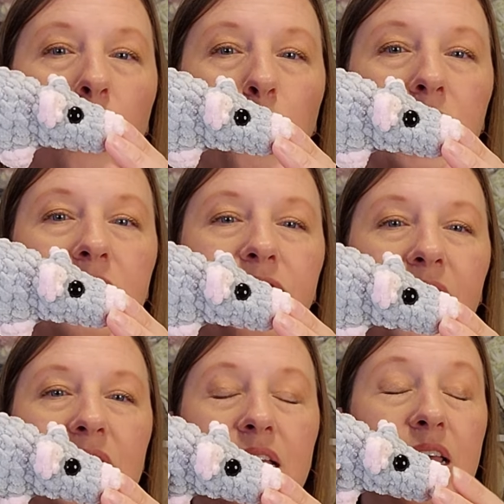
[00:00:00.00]
a really
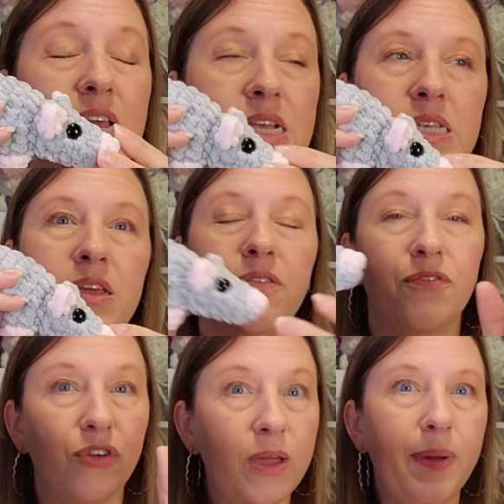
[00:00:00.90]
fun, easy,
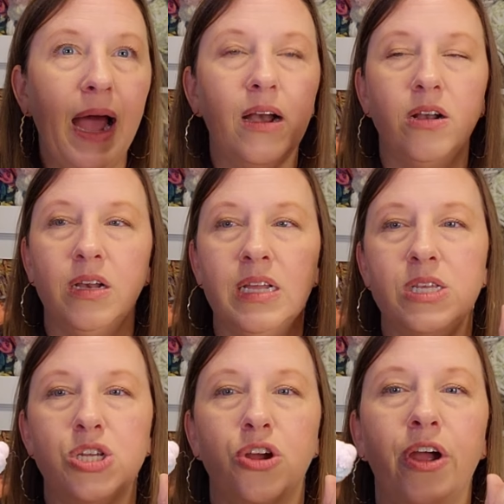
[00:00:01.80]
free pattern on
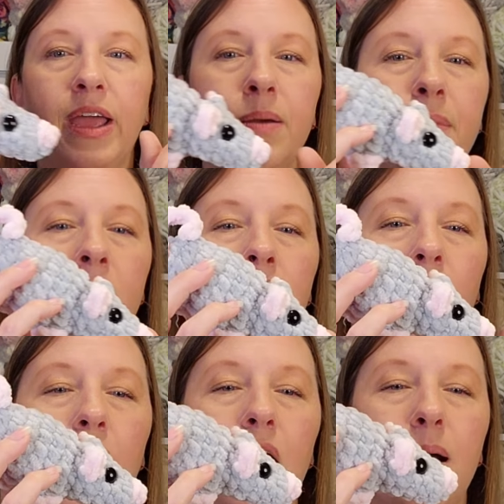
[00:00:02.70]
Instagram.
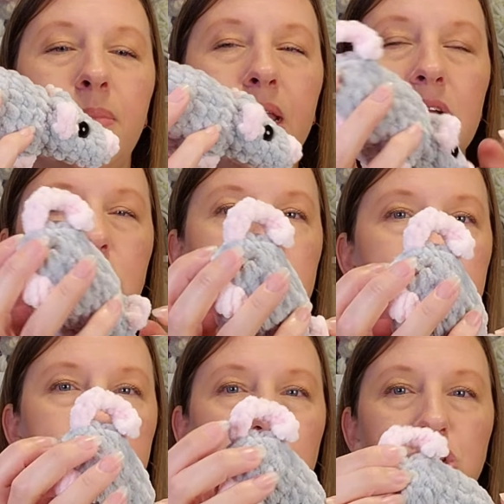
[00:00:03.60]
That I
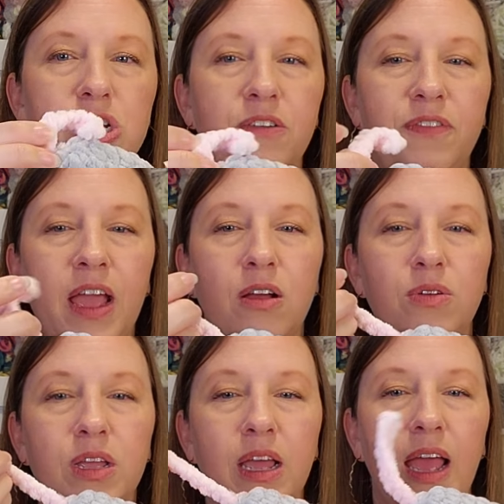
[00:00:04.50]
just searched and
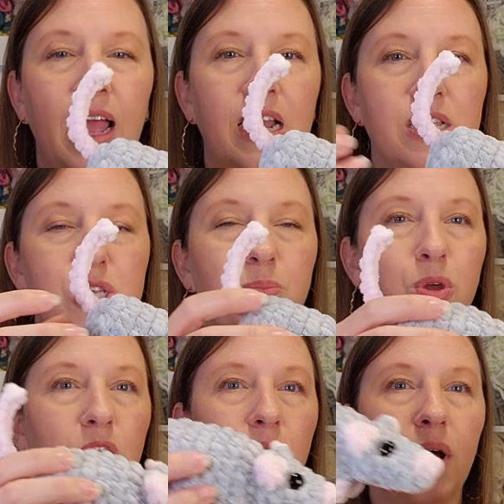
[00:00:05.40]
found, and it's super
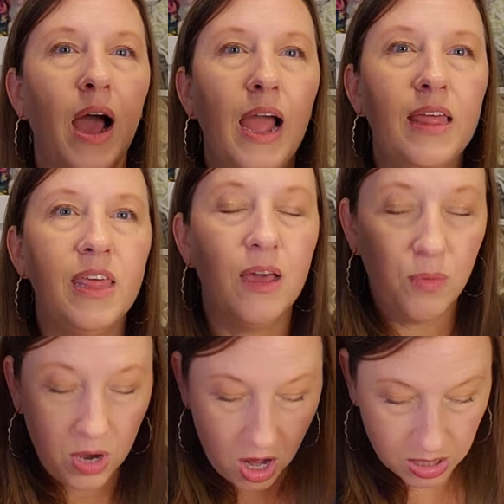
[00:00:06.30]
cute. I think I'm
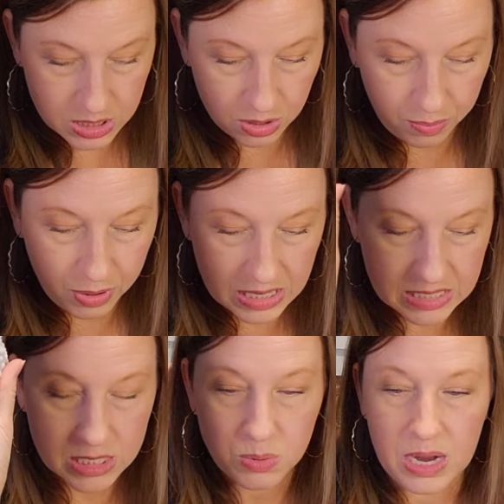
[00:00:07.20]
going to also price
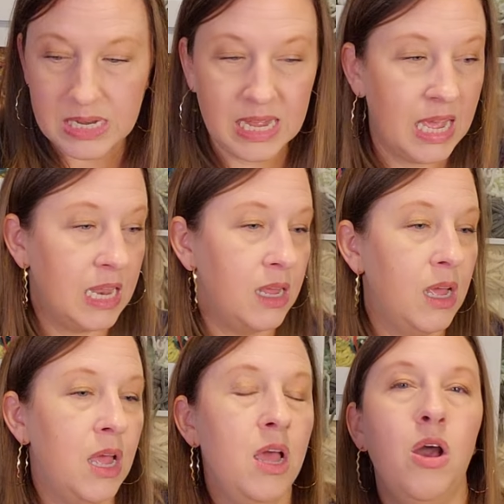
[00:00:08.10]
this one at 10,
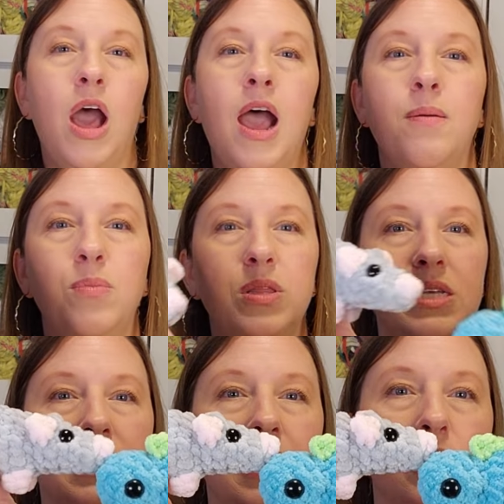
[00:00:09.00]
with
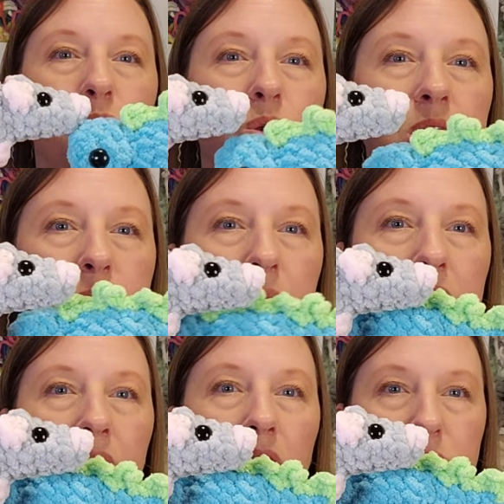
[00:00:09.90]
the Stegosaurus
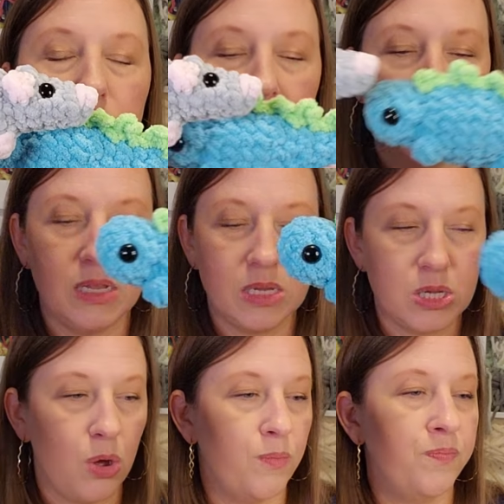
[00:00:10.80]
being also 10.
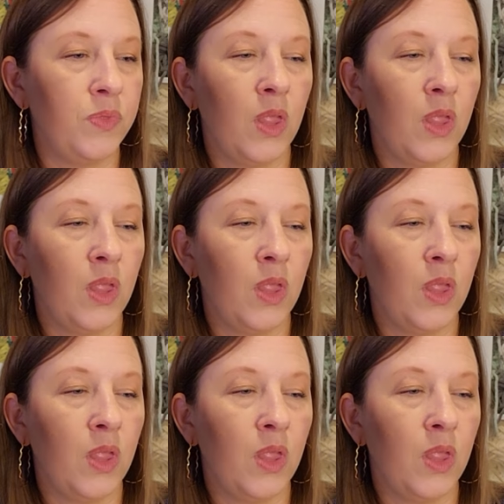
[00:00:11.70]
So